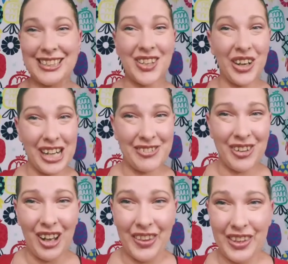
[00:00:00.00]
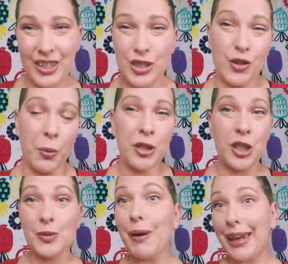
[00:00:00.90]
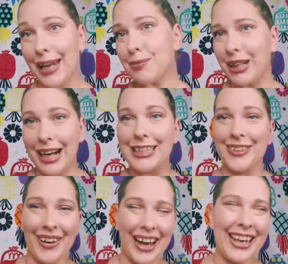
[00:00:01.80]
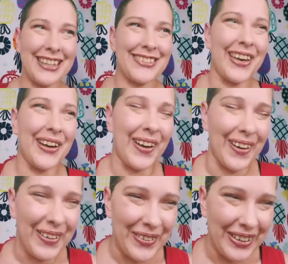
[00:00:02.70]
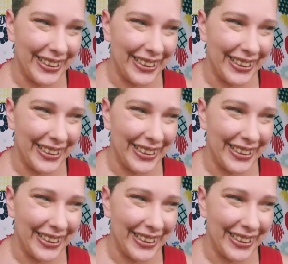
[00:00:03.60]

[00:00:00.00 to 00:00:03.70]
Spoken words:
sorry for all the disruptions. My camera got too hot, so.